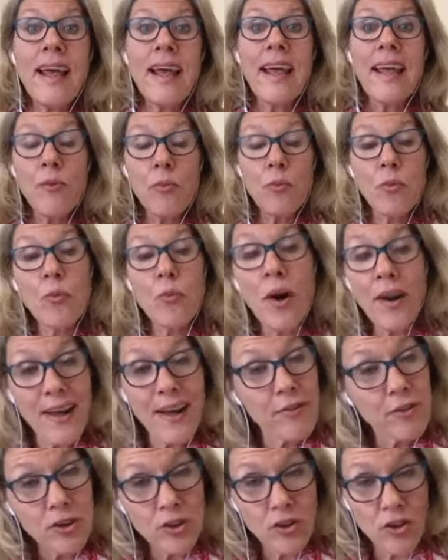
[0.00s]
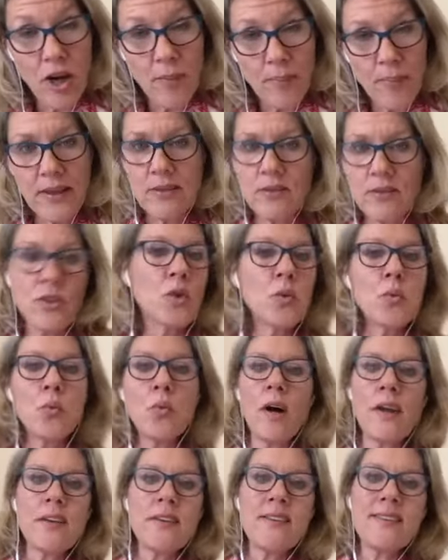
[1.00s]
Whatever topics you
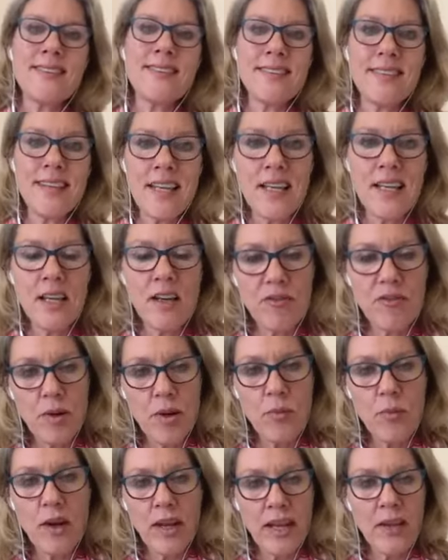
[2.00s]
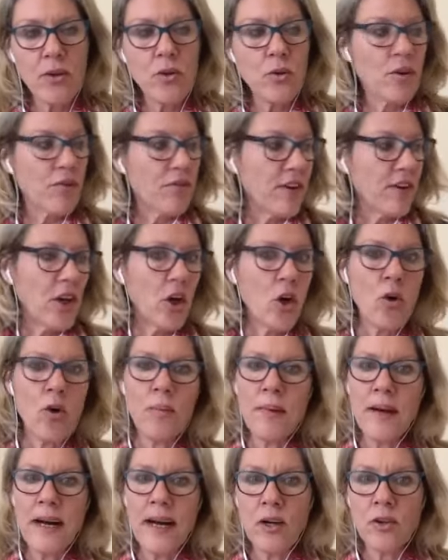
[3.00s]
want to see, if we can do a video
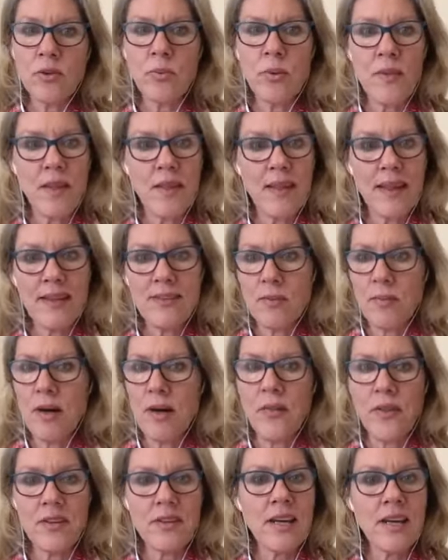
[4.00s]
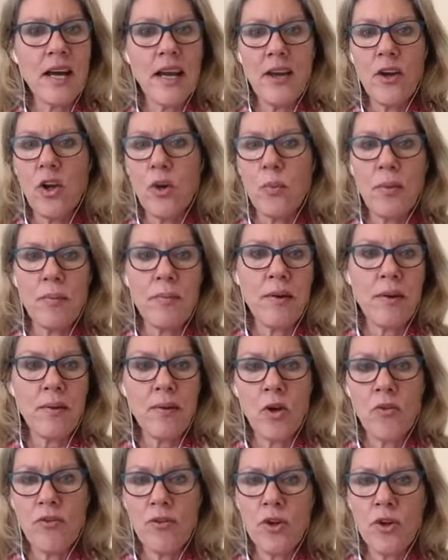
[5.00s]
about, whether that's about the diet or
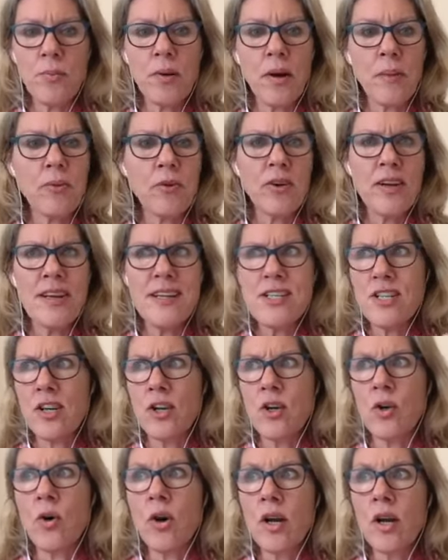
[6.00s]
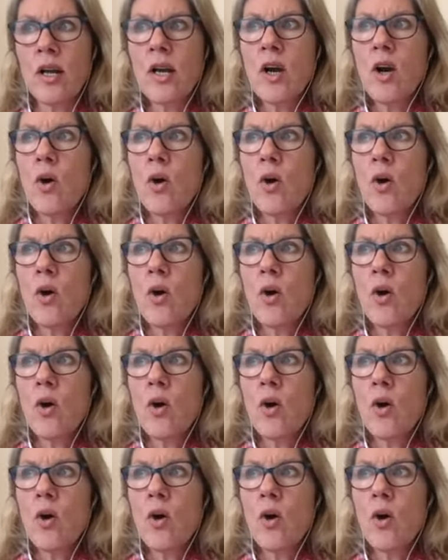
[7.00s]
food preparation or